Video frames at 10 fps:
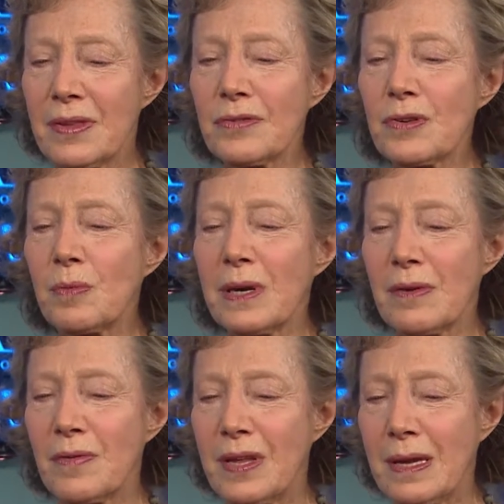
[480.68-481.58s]
this is one
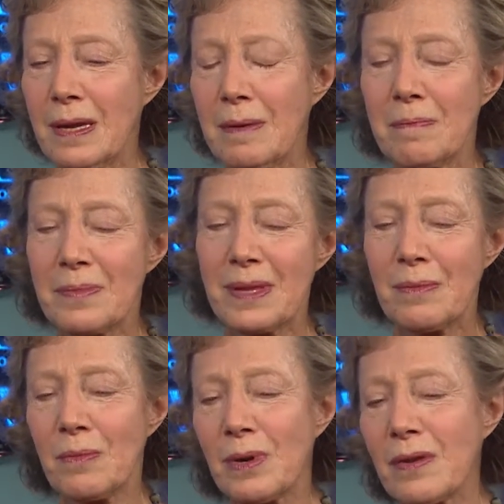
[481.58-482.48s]
of the
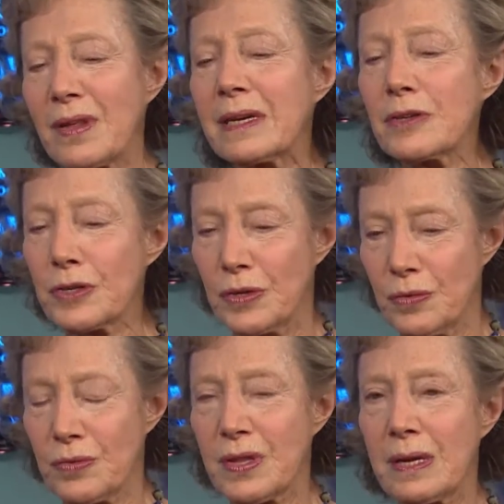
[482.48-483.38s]
one of the
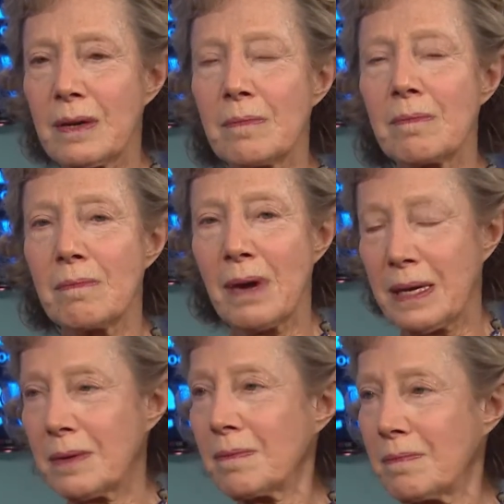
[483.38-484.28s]
issues that
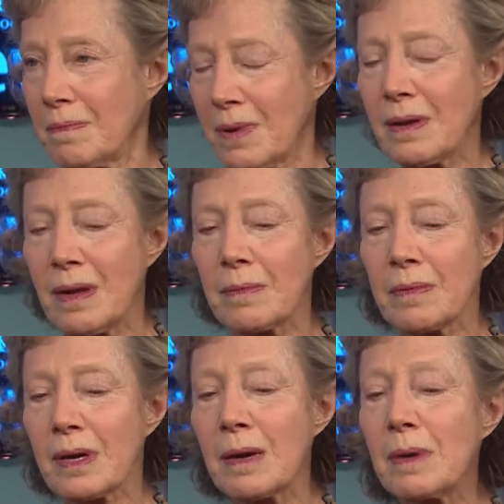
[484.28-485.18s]
might
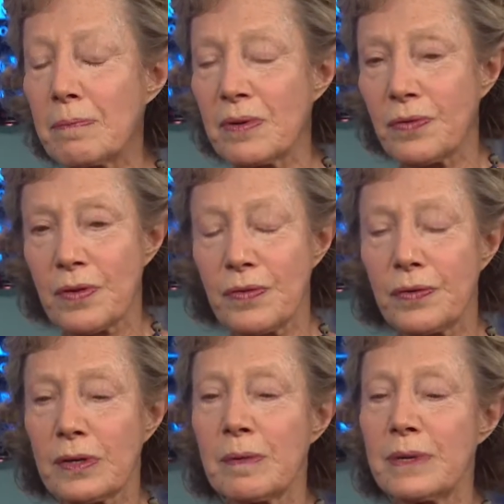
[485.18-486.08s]
come up before the
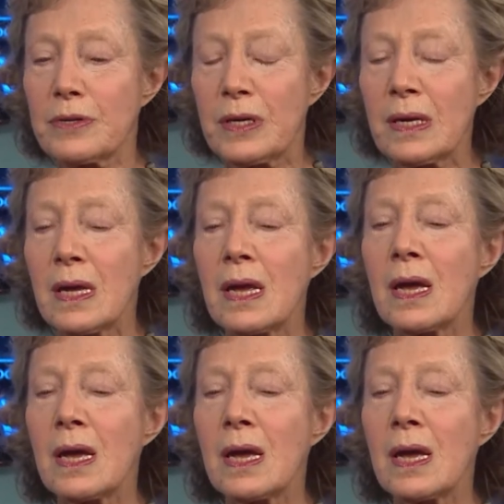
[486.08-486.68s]
full commission.